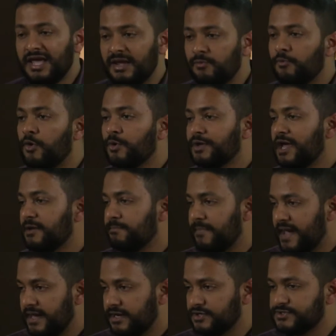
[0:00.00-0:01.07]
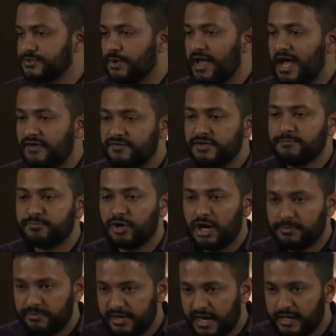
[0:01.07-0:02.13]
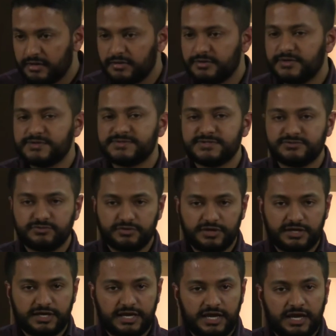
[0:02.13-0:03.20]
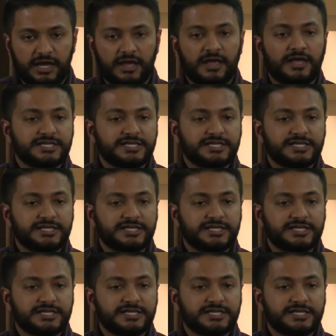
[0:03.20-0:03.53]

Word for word: it won't get managed. So having proper analytics is really key.